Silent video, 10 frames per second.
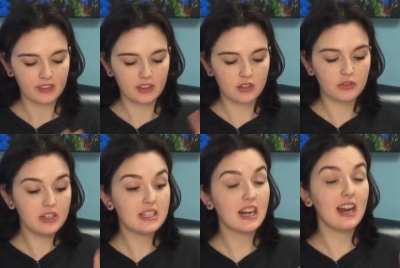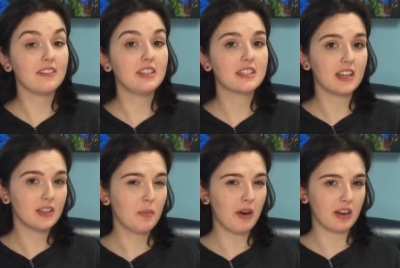The reason I have these
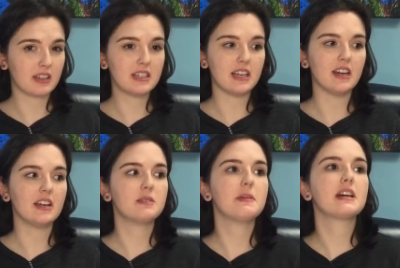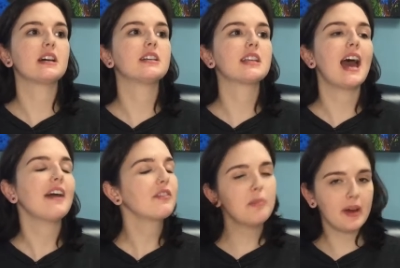other products here is because
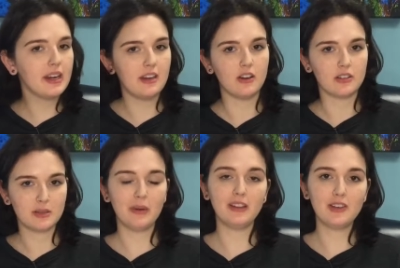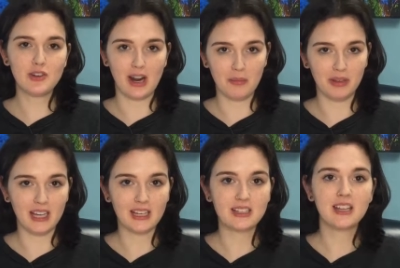everybody knows about the
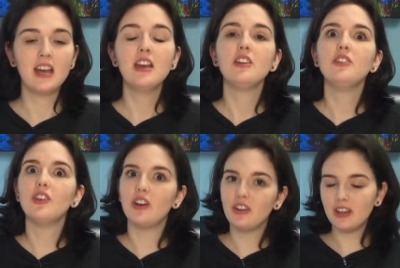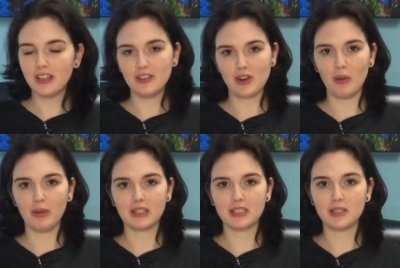triplex. You know you can get the
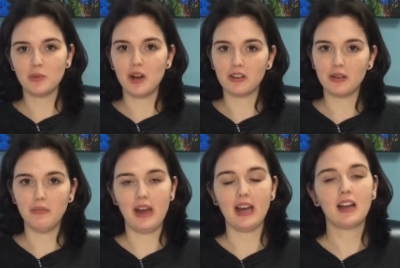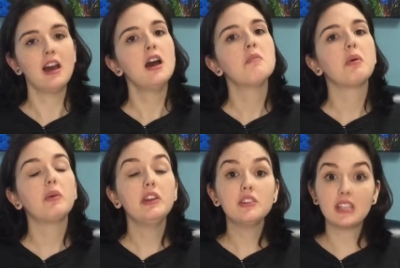triplex as a welcome pack, but
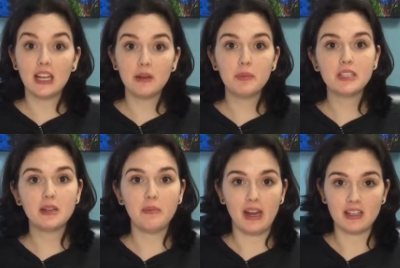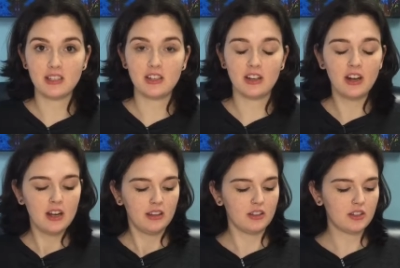when you sign up as an ambassador,
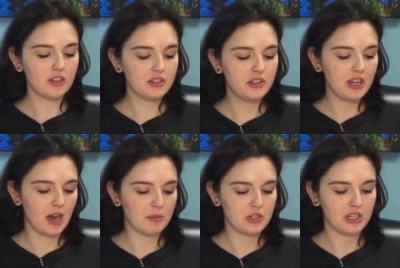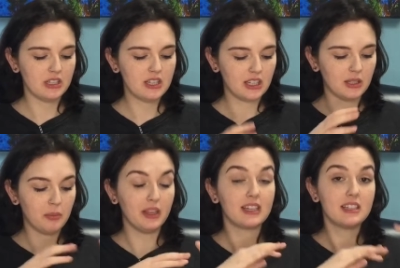there's also the option to get the
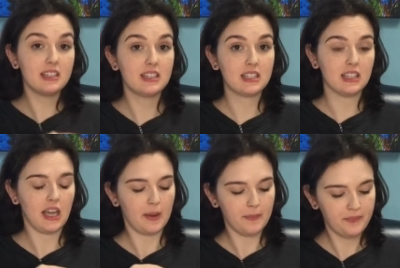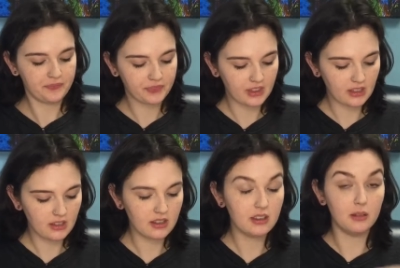Plexus Slim,
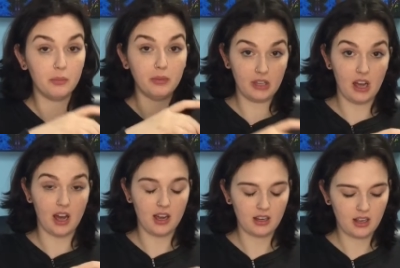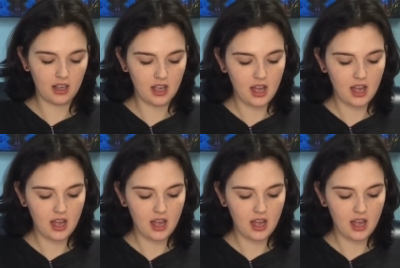the Block,